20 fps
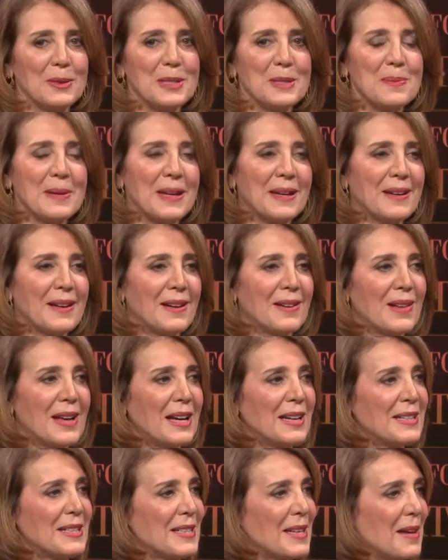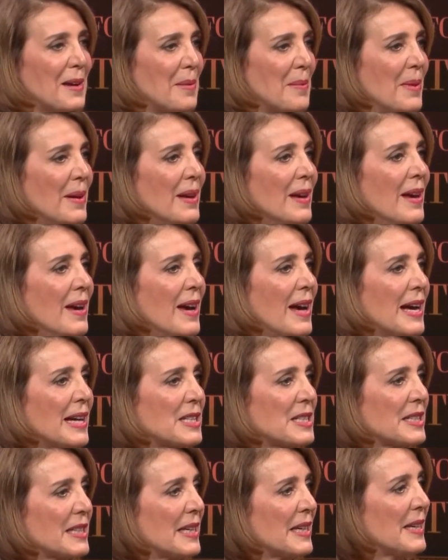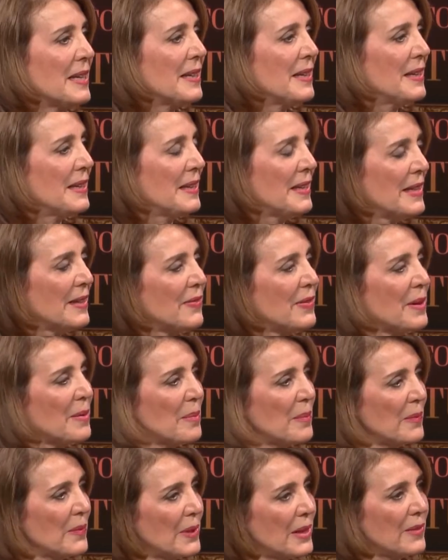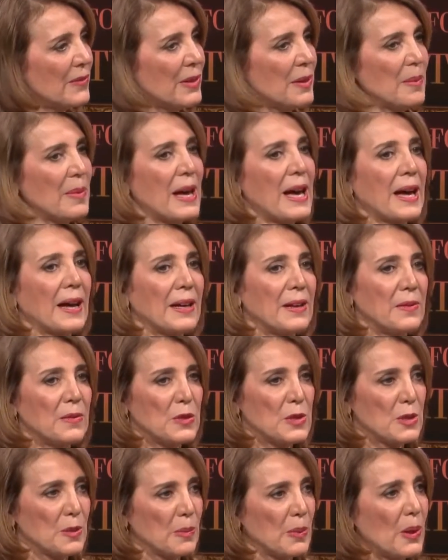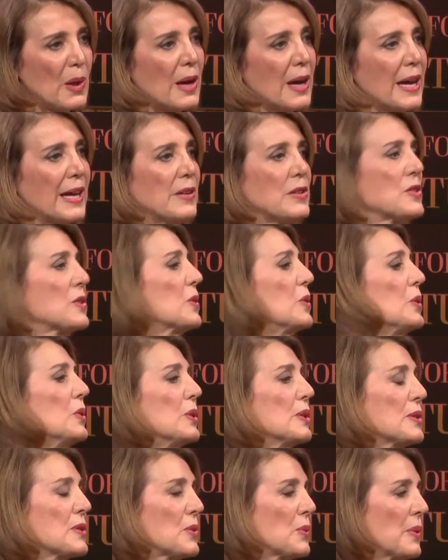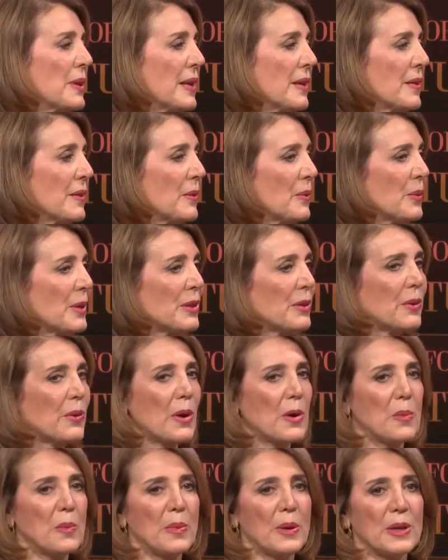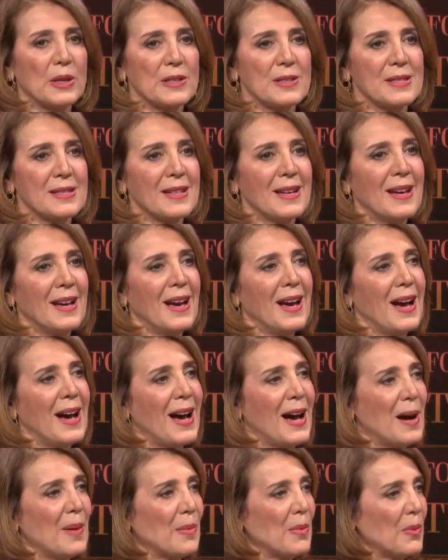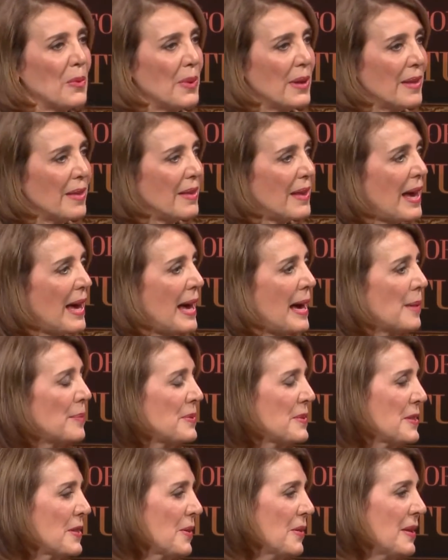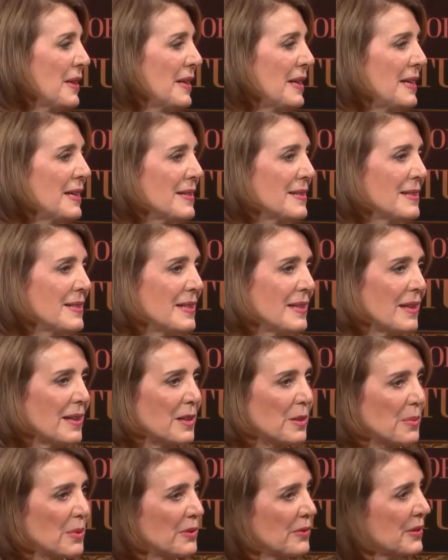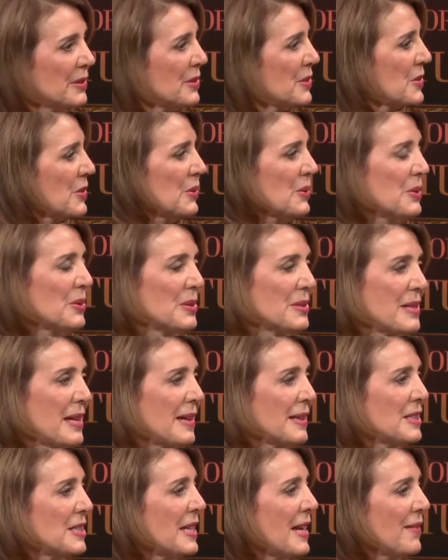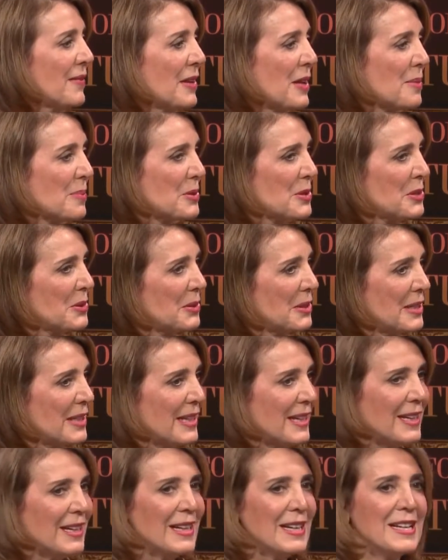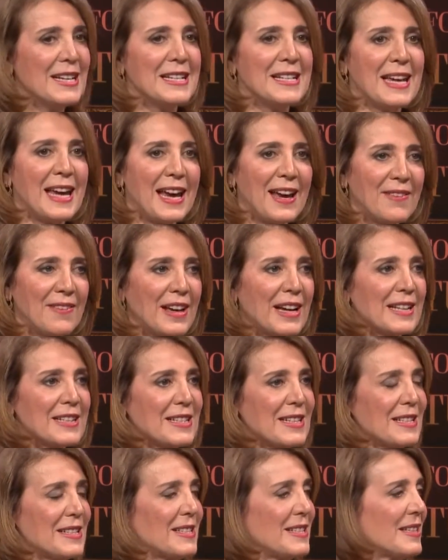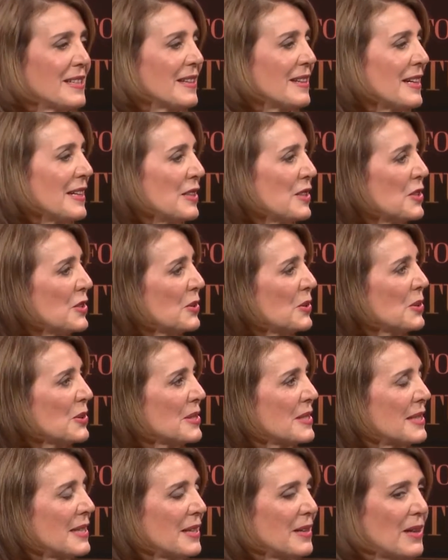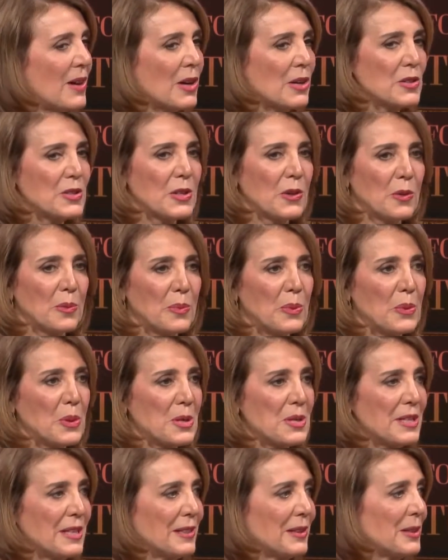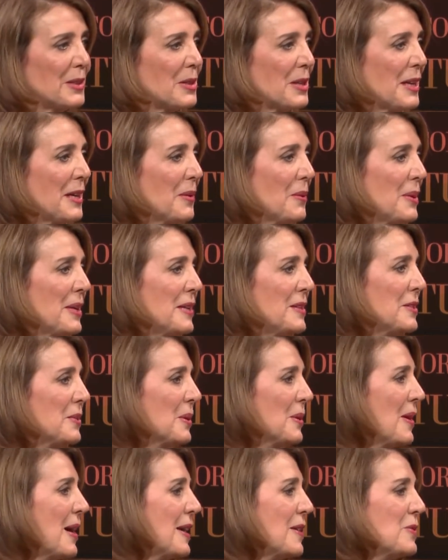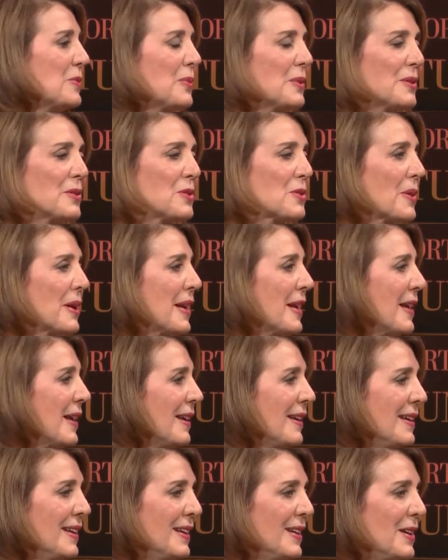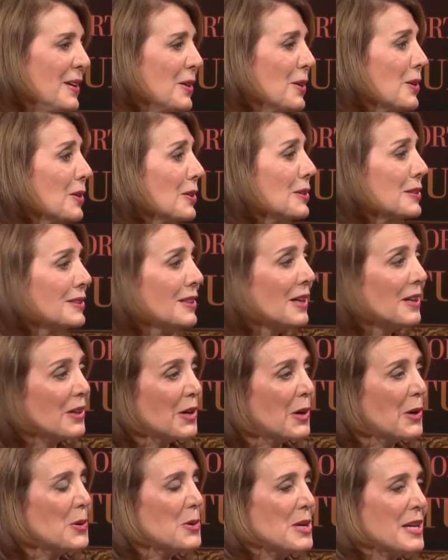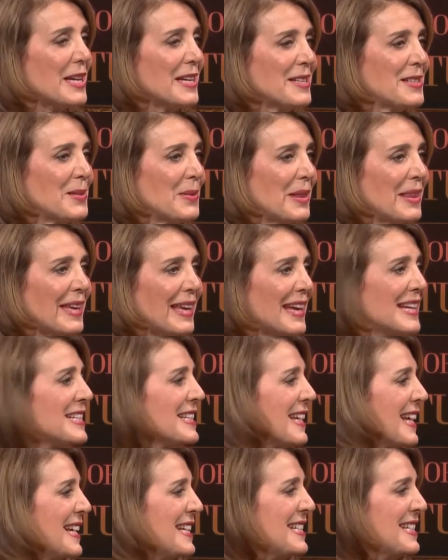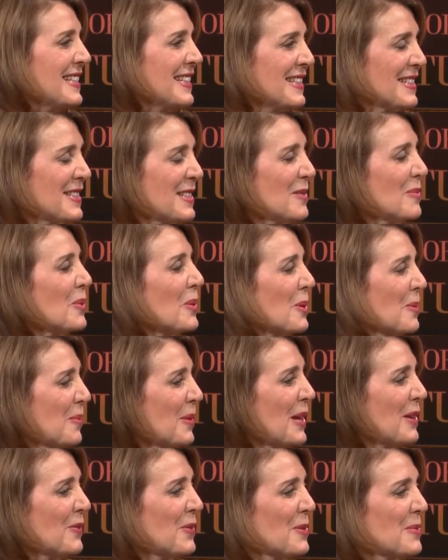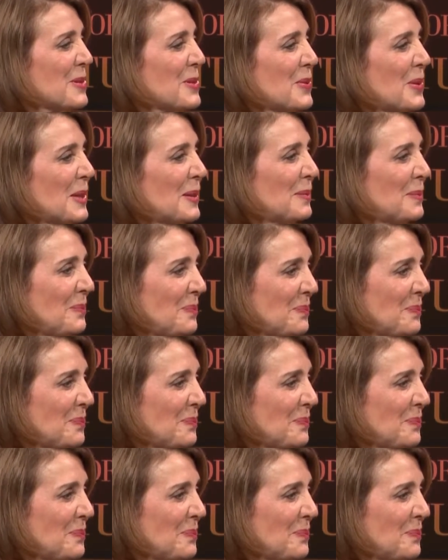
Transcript: We spend a lot of time actually giving back, supplying schools with Chromebooks, with apps, so that kids in underprivileged schools actually have the opportunity to have access to the kind of tools that are so important in learning. We do a lot with training girls on coding, so I think education is an important platform as well.